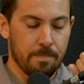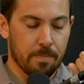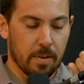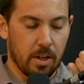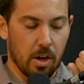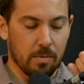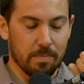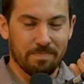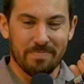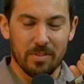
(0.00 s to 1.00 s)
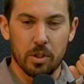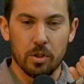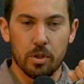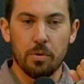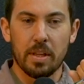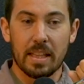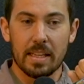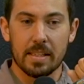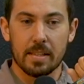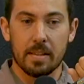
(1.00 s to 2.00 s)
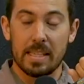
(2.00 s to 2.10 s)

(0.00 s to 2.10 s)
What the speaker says: Do you think that's